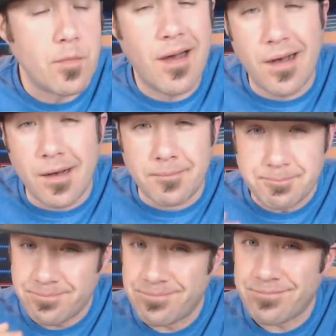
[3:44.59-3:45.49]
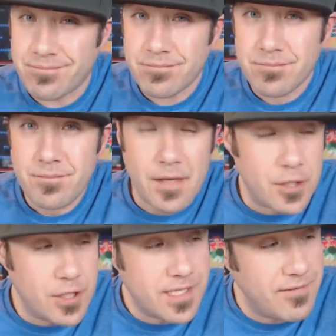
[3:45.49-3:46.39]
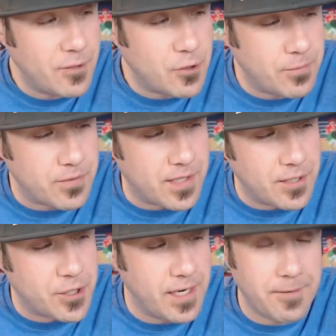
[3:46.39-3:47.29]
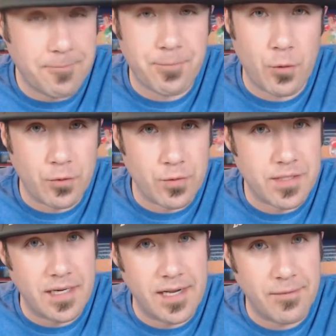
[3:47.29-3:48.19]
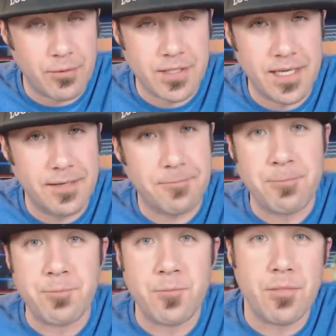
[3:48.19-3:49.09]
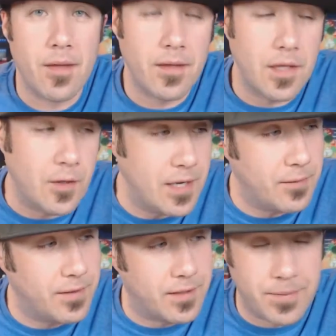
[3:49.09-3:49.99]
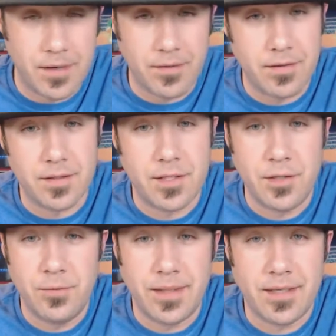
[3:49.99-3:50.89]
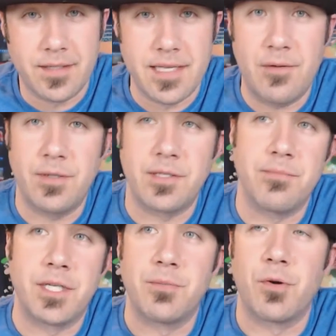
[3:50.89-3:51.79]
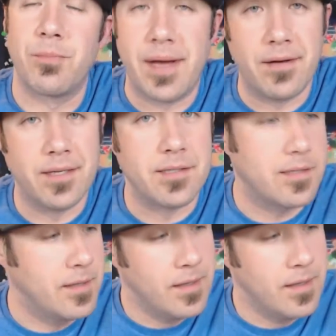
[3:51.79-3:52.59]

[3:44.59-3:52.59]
Um, just having Triple Sunshine, which was 10.5%, you can't really compare the two because that one's much more balanced,